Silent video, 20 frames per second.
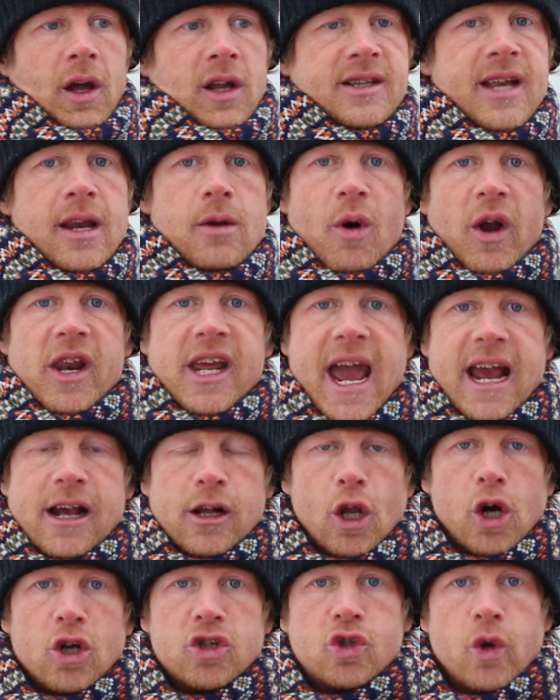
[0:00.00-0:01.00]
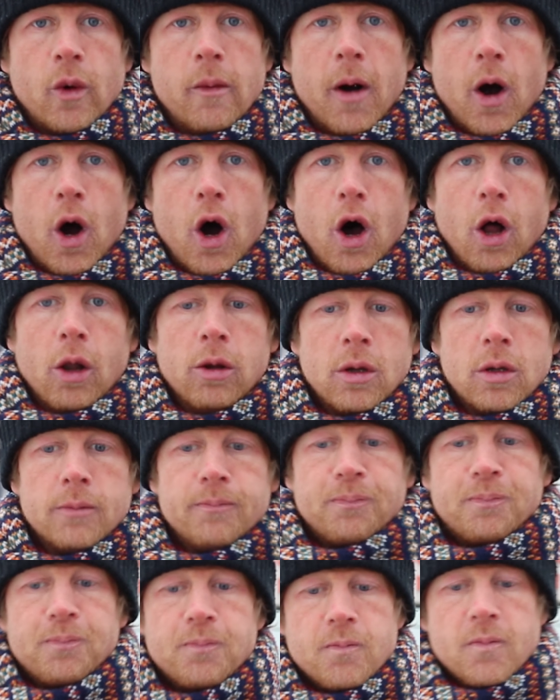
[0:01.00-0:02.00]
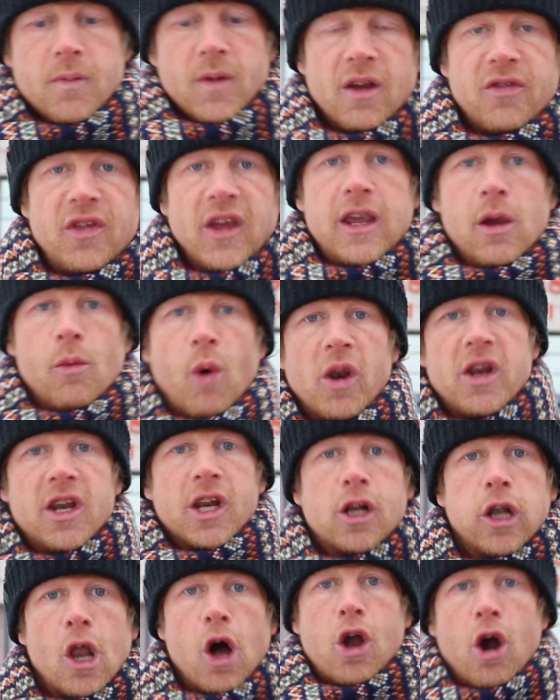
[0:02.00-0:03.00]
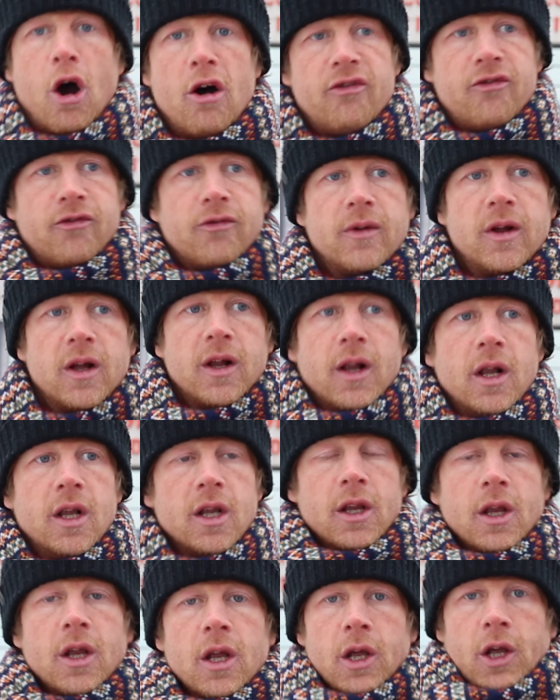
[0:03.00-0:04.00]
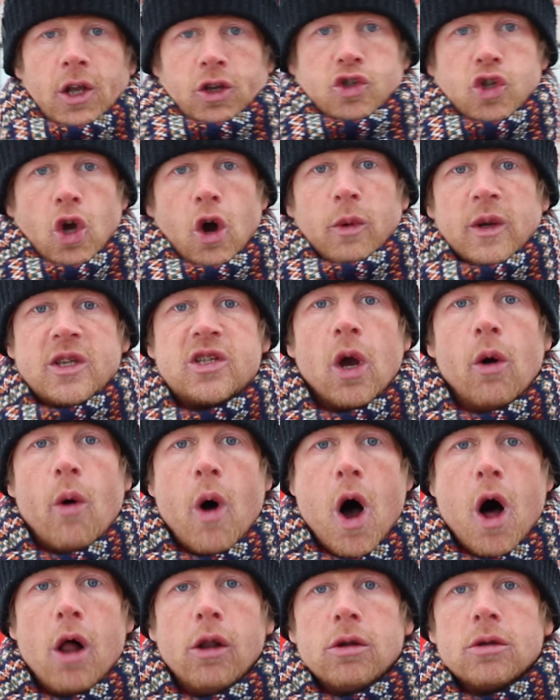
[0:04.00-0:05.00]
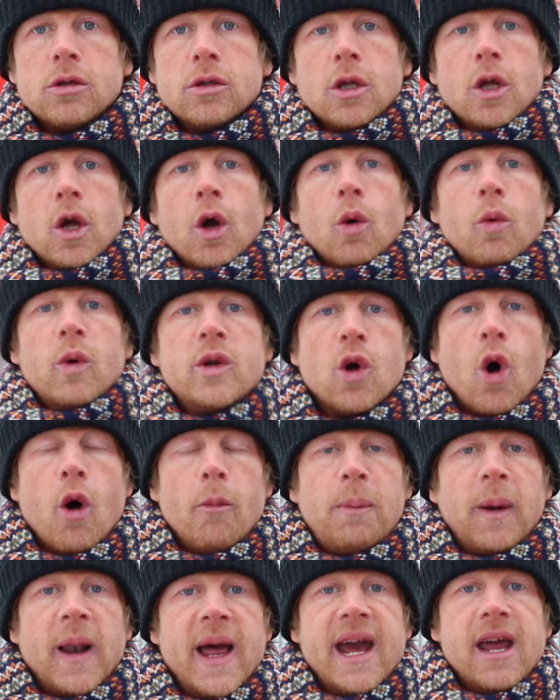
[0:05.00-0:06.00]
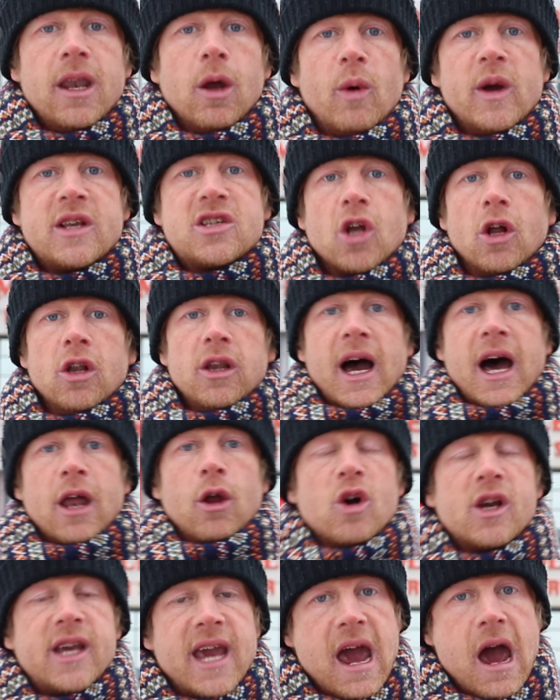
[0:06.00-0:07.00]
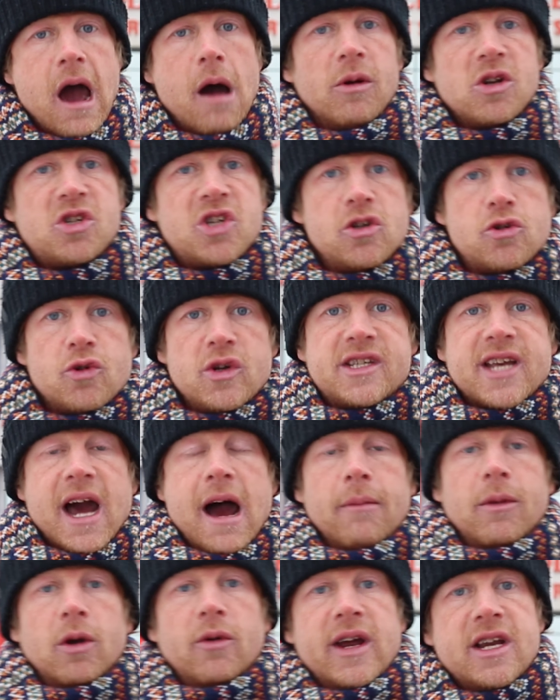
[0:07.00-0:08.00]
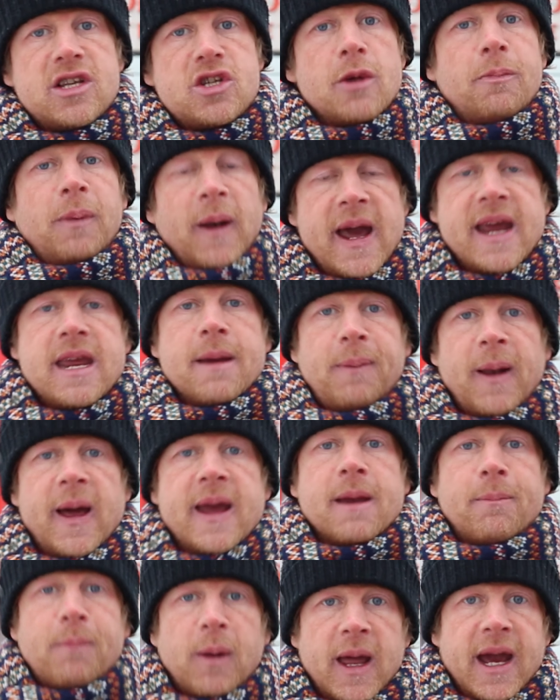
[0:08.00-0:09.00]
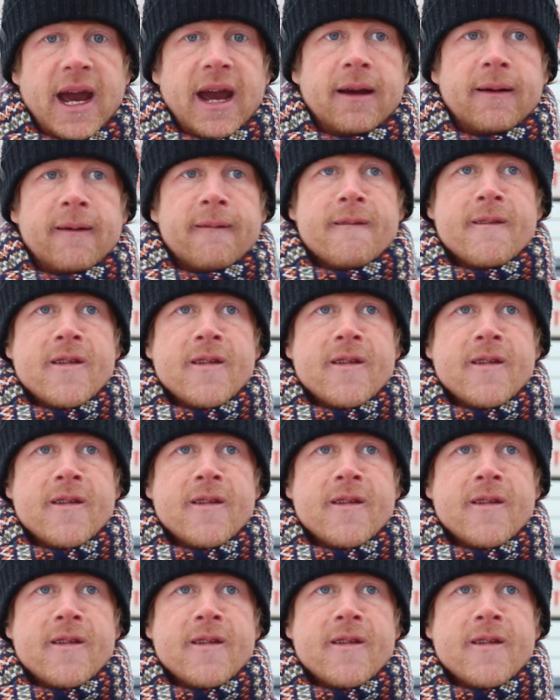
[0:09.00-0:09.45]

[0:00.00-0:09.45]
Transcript: Didn't want to get close to him at all. I think he wanted a clock off. So we're 2 all. We don't play to the whistle. I don't care how much injury time there is. You play, you play, you play.